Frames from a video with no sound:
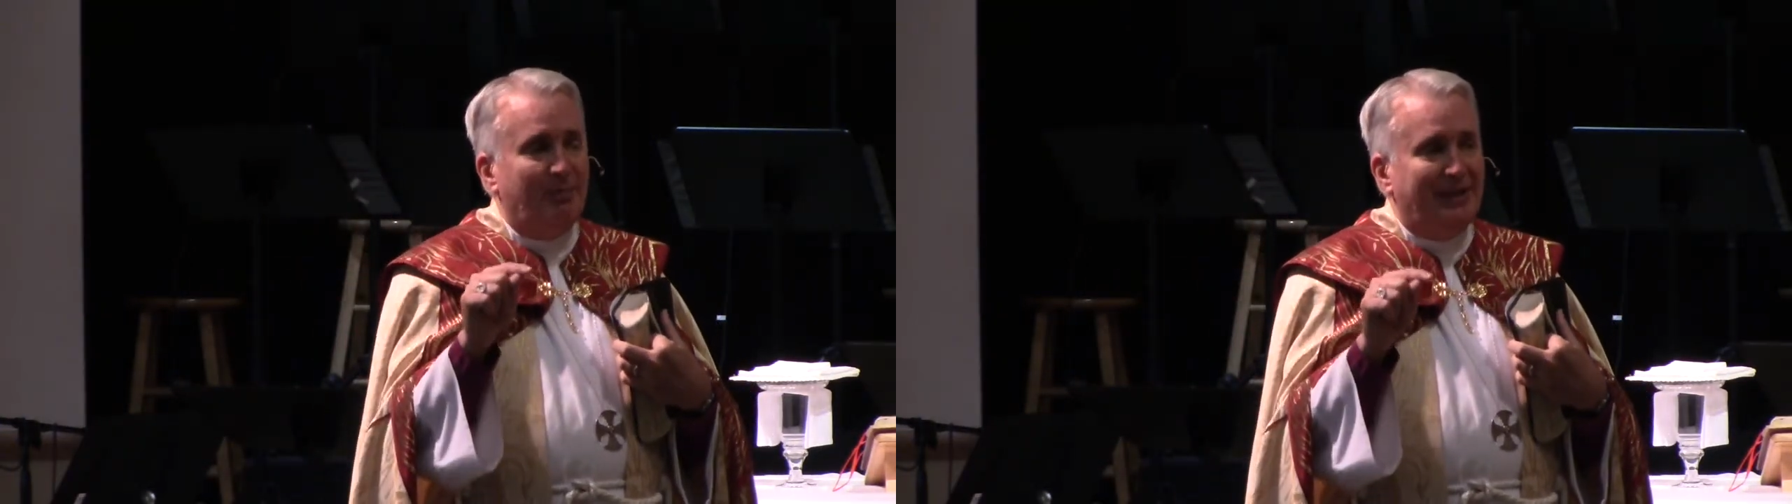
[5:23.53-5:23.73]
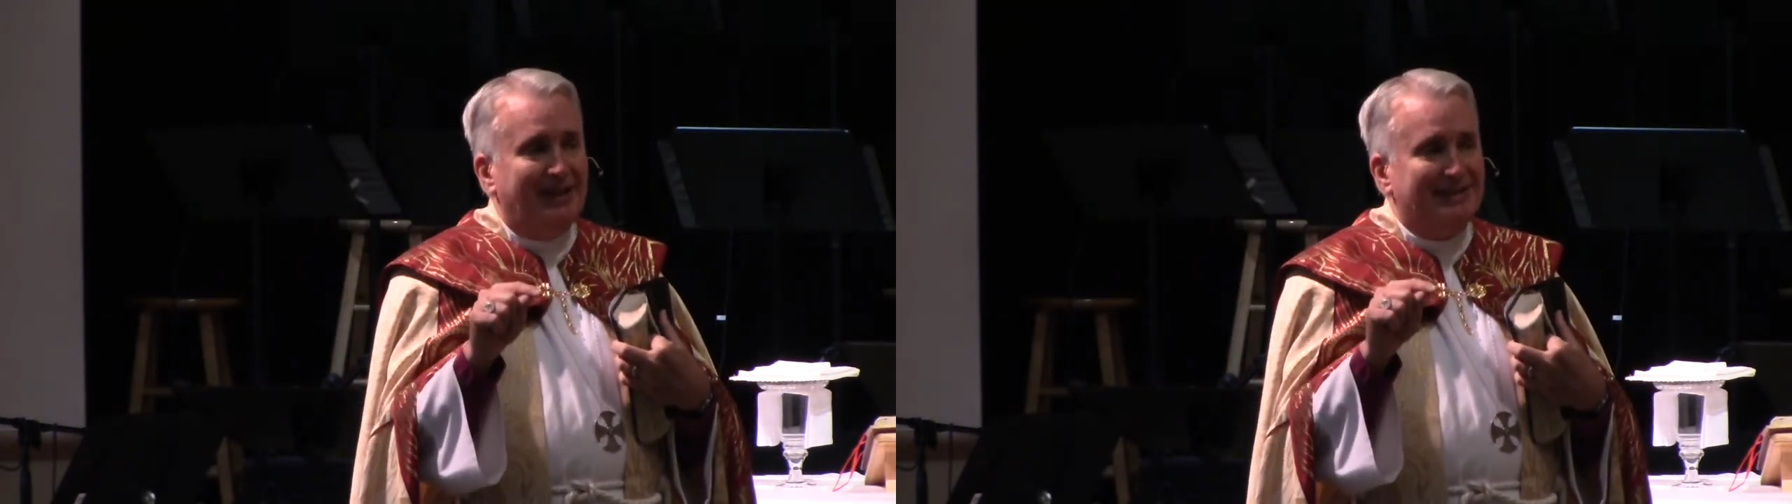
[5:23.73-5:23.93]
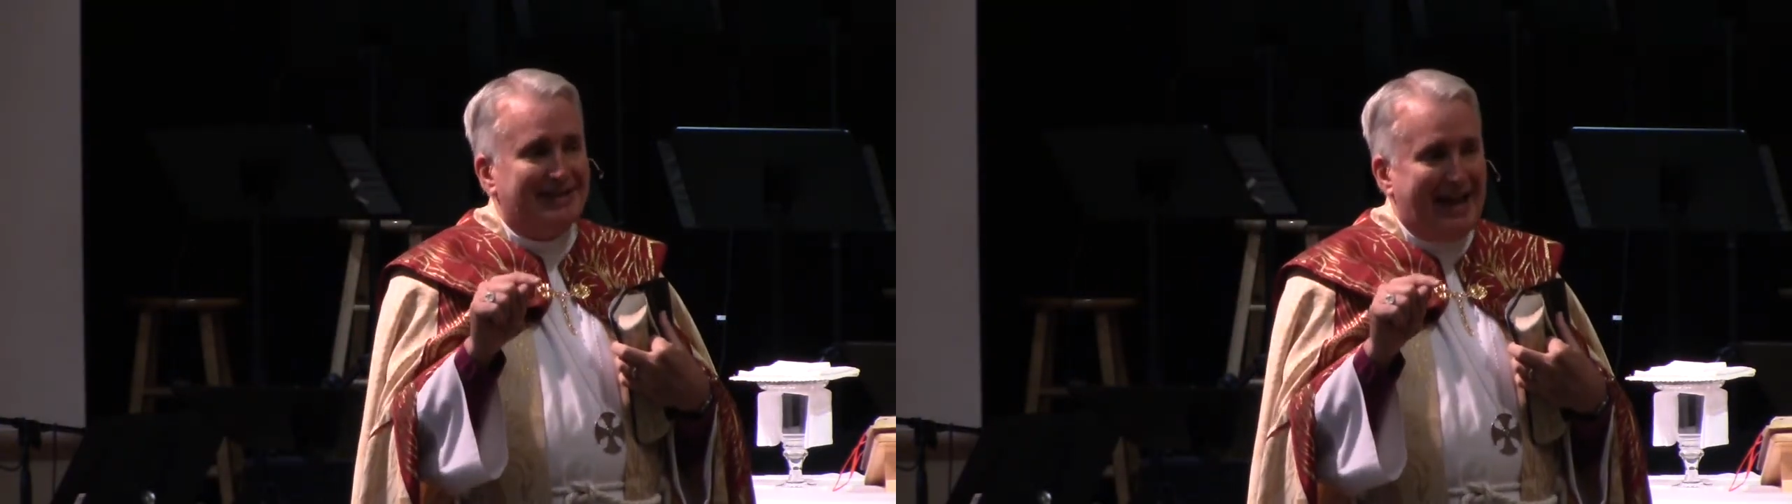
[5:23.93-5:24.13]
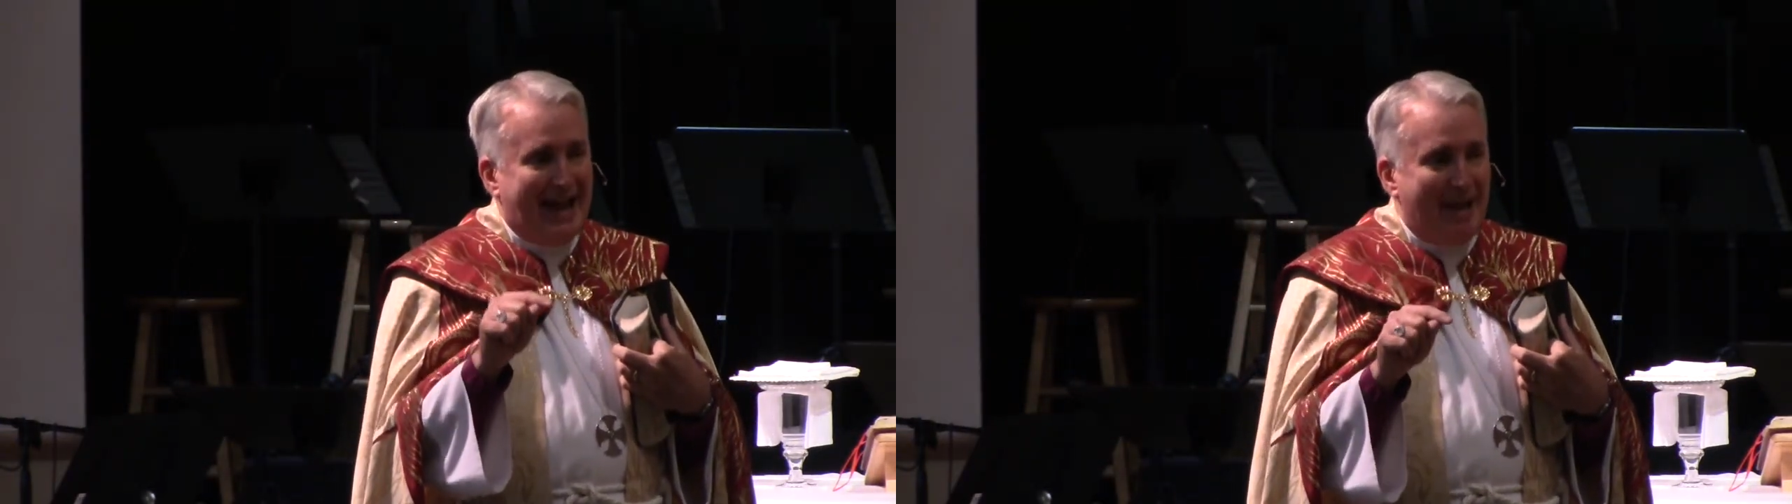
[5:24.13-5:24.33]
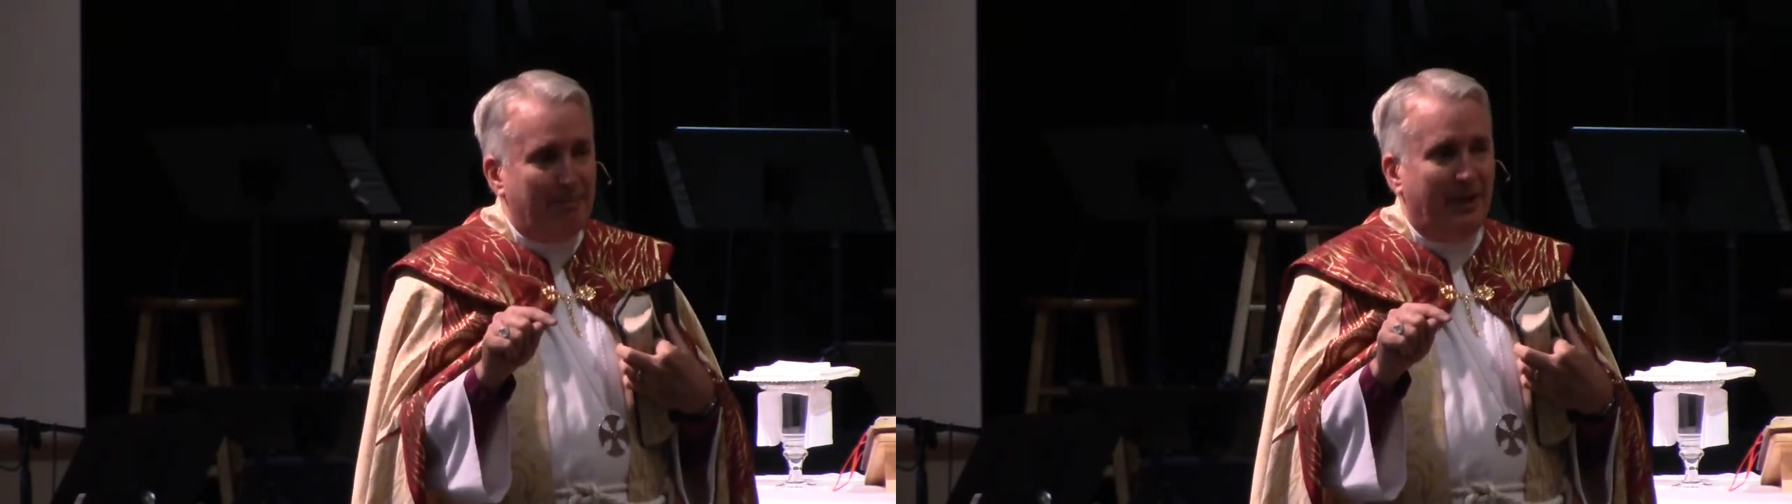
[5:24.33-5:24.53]
begins to
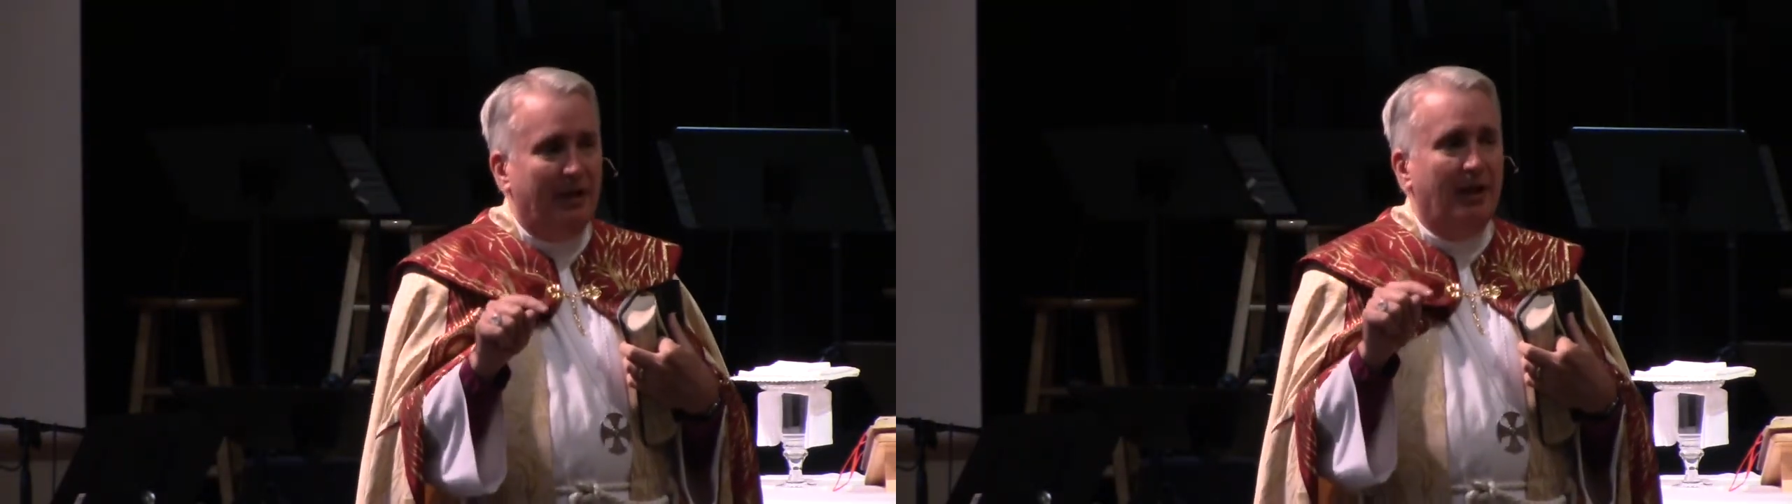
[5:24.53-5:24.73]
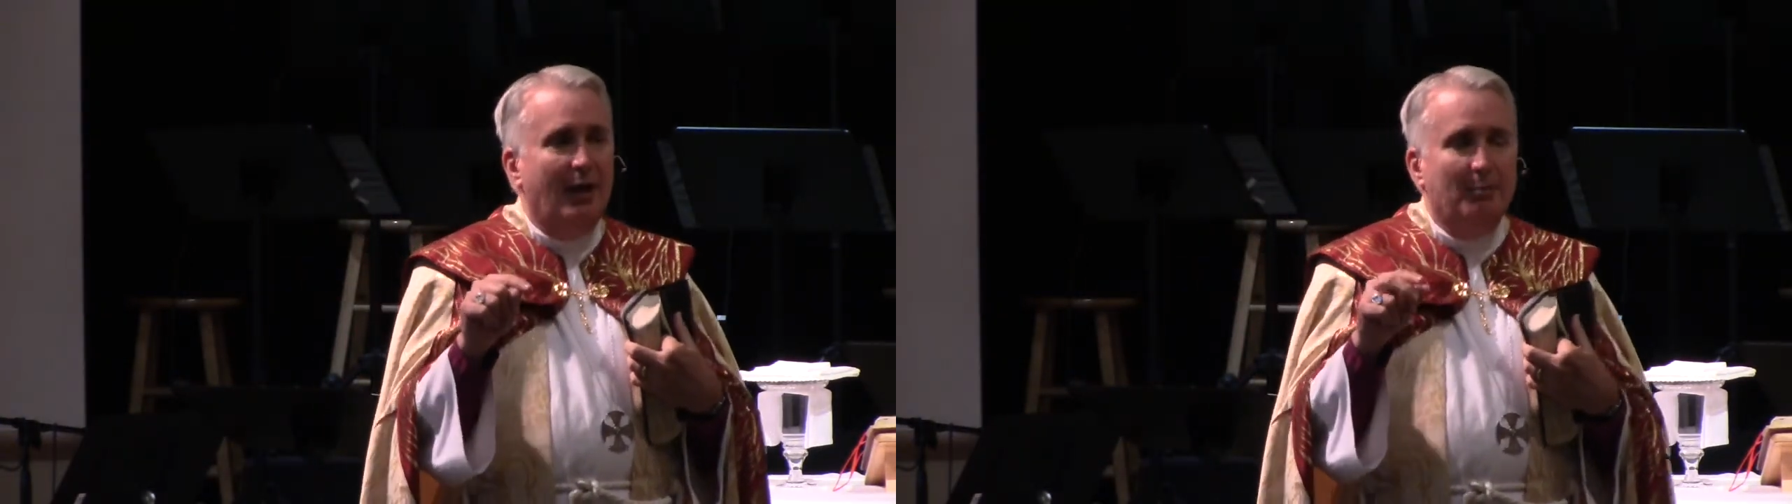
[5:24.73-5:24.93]
happen